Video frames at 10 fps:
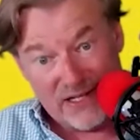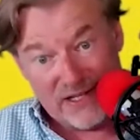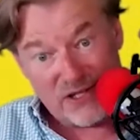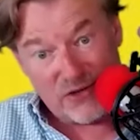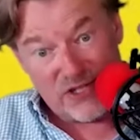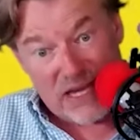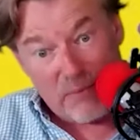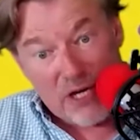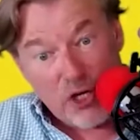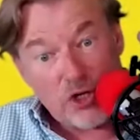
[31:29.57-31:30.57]
So does that
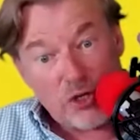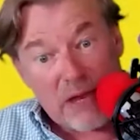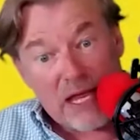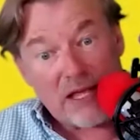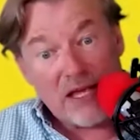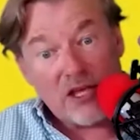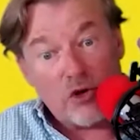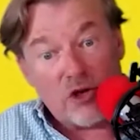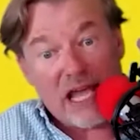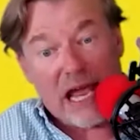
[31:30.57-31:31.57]
mean you can make
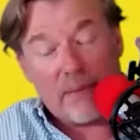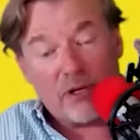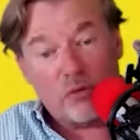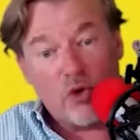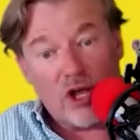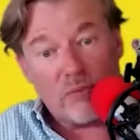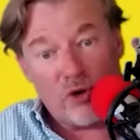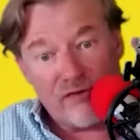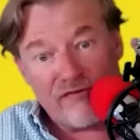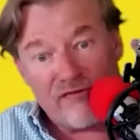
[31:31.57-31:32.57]
your capital work
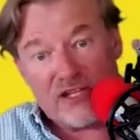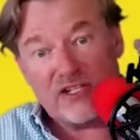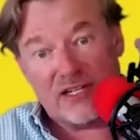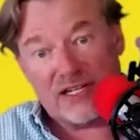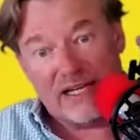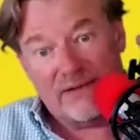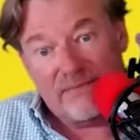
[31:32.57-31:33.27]
more efficiently?